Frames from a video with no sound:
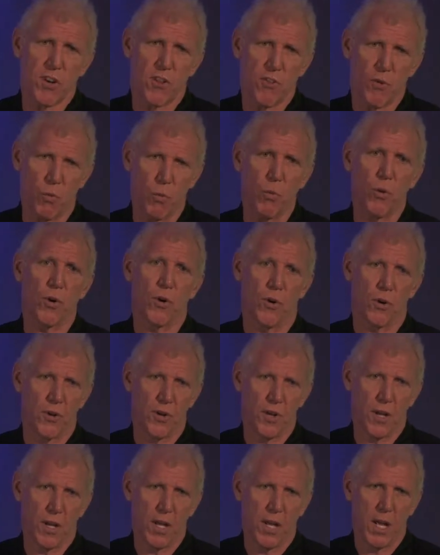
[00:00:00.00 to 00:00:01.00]
the world,
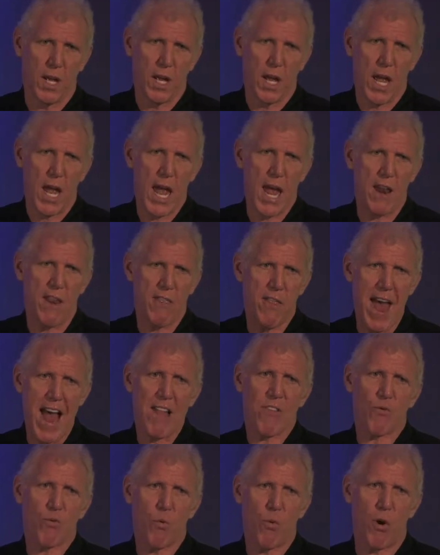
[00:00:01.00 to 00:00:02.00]
and that's
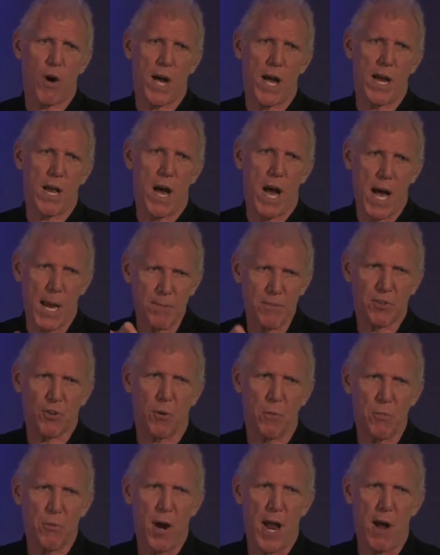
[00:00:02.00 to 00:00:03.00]
why I'm so
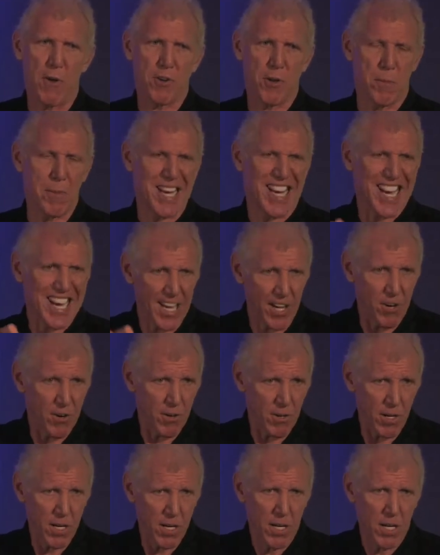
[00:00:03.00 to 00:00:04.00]
proud to be here
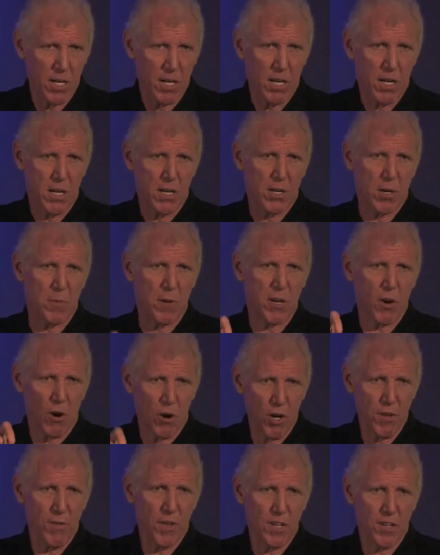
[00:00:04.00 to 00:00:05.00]
to be
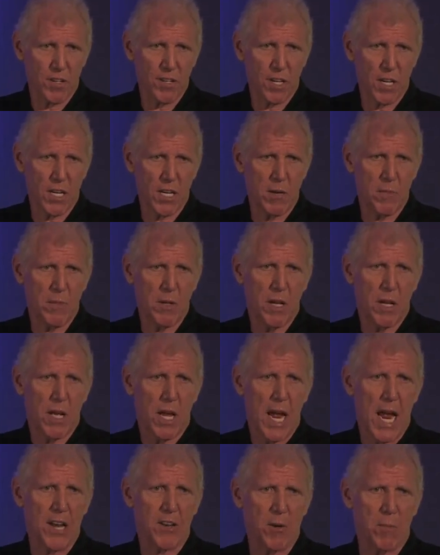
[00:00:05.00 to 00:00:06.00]
on this team
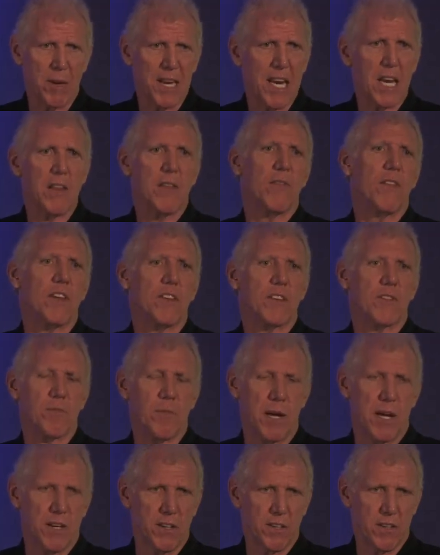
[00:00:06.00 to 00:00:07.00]
and to be in this
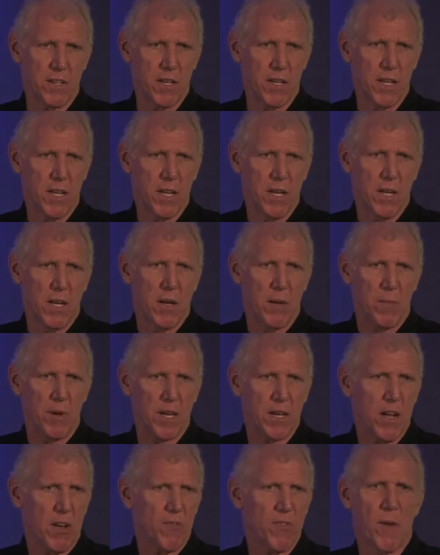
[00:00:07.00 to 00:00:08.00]
space
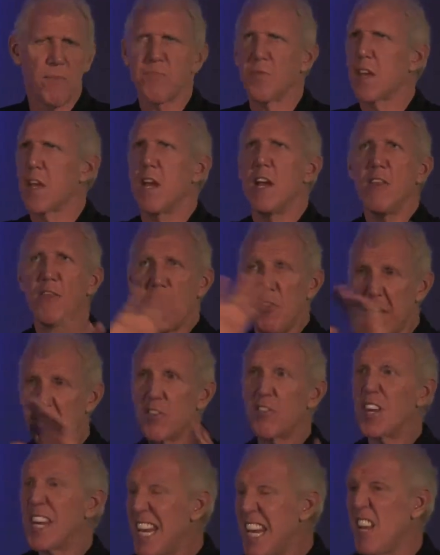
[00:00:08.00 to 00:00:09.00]
because this
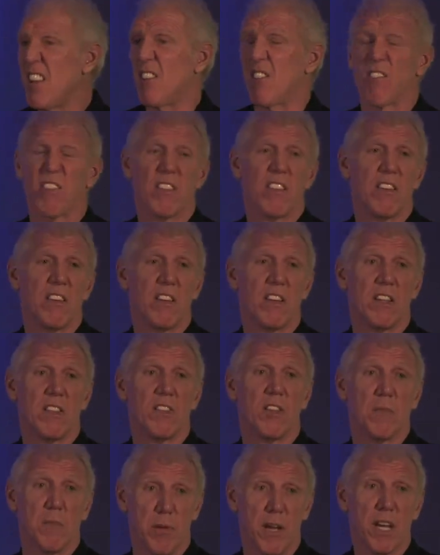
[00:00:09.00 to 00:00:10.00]
is the
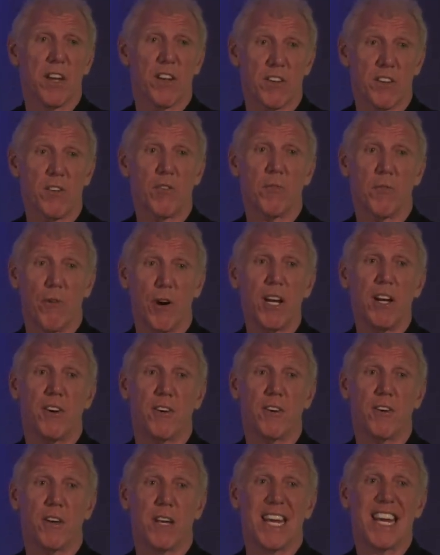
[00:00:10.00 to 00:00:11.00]
biggest no-brainer
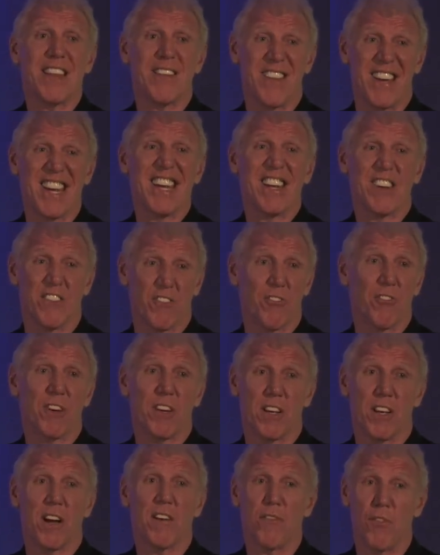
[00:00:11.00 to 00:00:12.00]
in the history
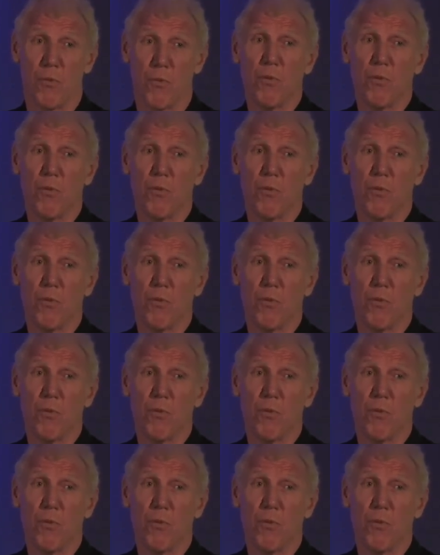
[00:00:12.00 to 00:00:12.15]
of the